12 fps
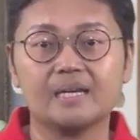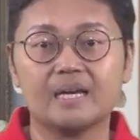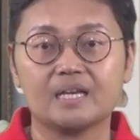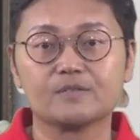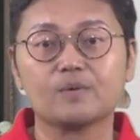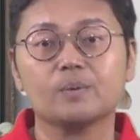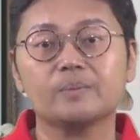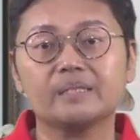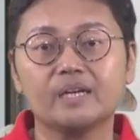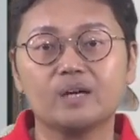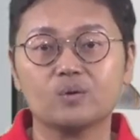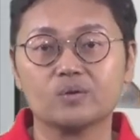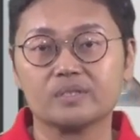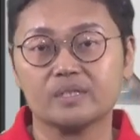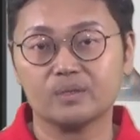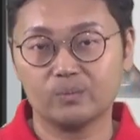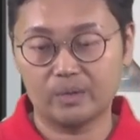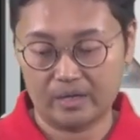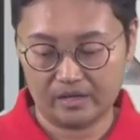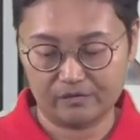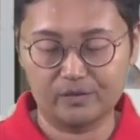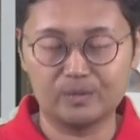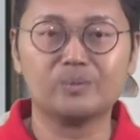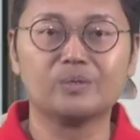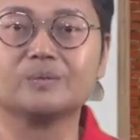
As for media hosting, we have Vimeo.